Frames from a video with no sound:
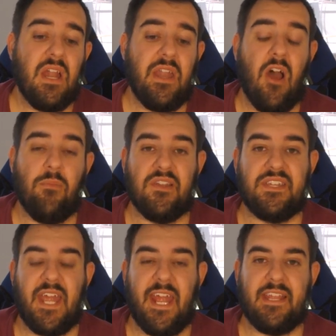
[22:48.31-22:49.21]
Now, I'm not
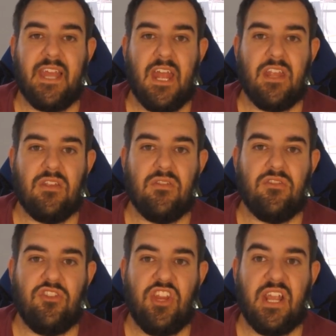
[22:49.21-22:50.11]
saying that
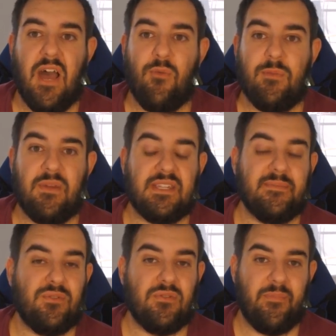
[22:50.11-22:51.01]
you can't win my
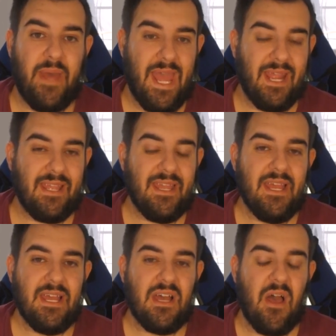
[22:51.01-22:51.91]
support back.
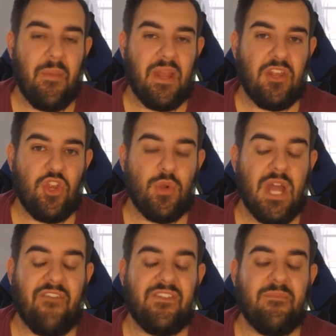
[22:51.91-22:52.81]
I mean, you would
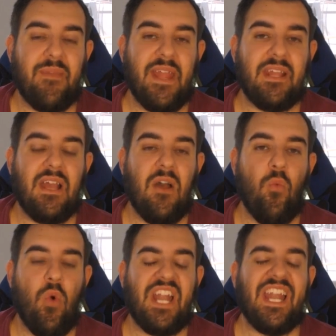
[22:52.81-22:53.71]
have to make
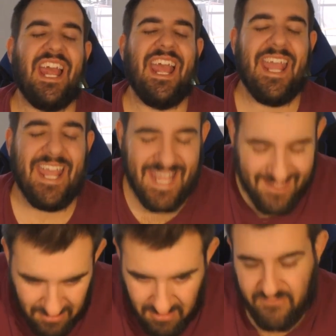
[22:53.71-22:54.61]
one
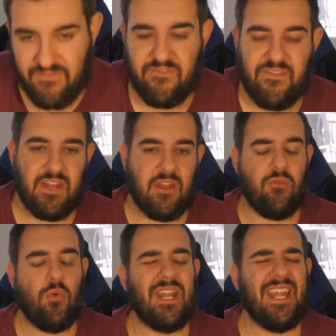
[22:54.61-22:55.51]
hell of a video,
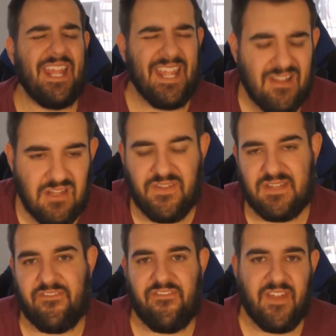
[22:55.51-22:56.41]
one hell of a
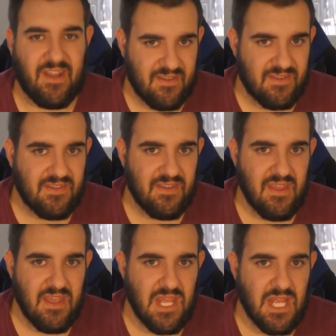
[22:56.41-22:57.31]
defense
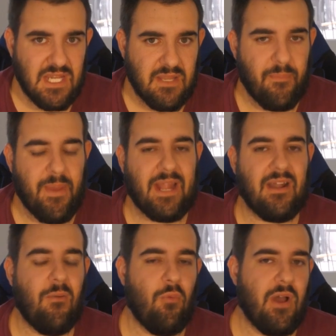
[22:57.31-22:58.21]
to back
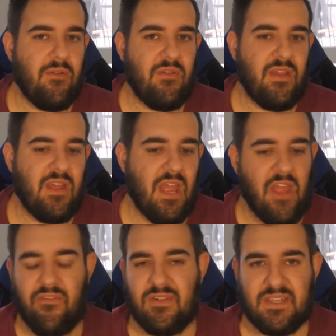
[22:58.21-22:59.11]
up what
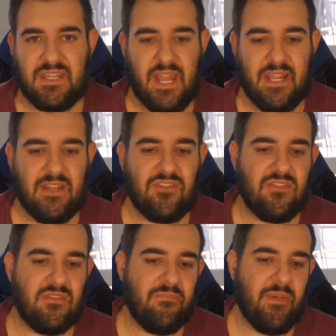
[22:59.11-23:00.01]
everyone is saying against you.